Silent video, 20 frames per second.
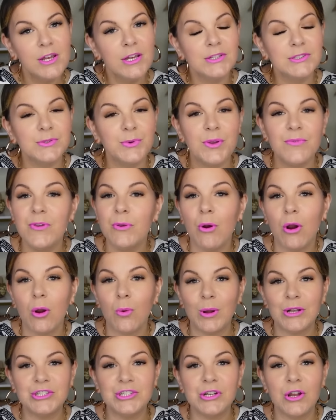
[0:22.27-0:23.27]
So if you are
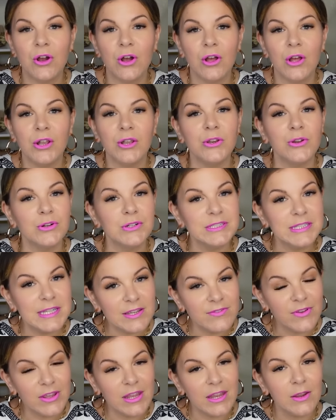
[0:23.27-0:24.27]
watching on your
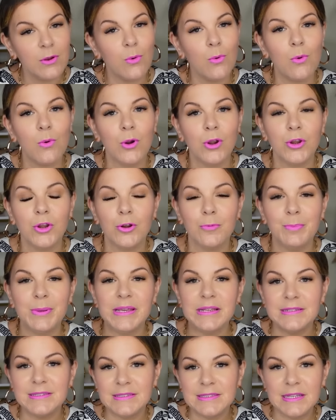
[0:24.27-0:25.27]
TV or your
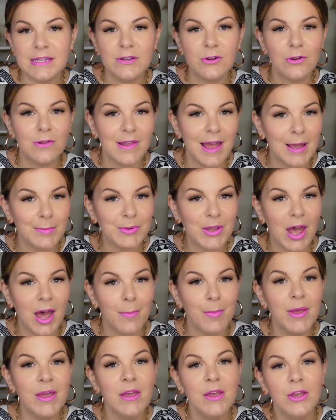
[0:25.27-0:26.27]
PC or
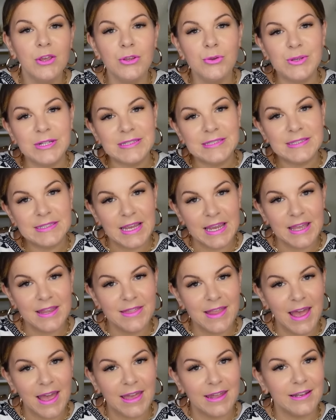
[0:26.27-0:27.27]
laptop, you can scan
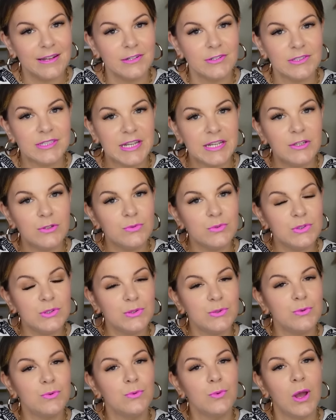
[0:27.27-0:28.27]
that and it'll take you
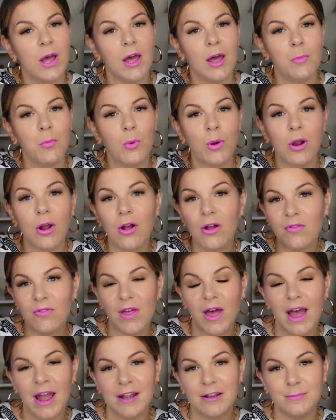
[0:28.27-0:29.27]
to where all
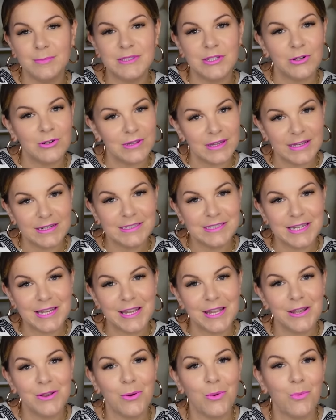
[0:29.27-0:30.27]
the items are linked
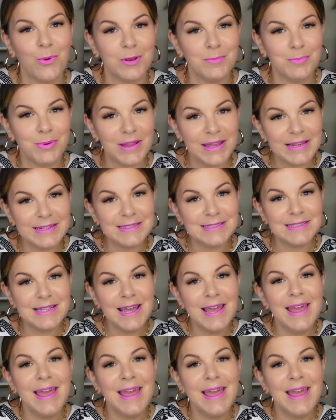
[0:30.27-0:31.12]
in one place.